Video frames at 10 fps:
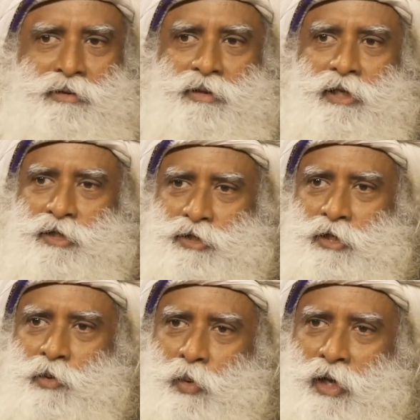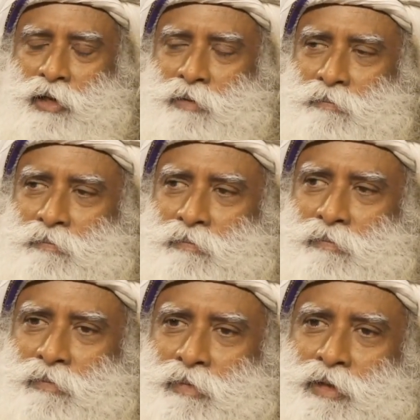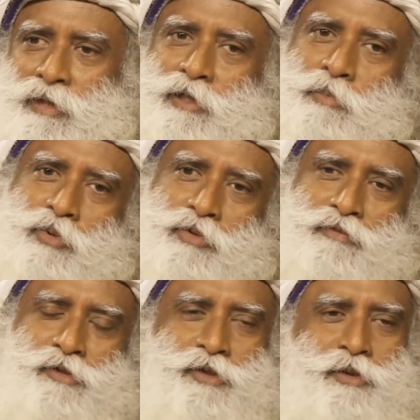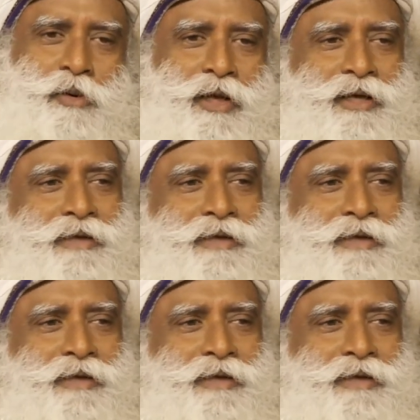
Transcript: in a certain way? This is a beautiful story.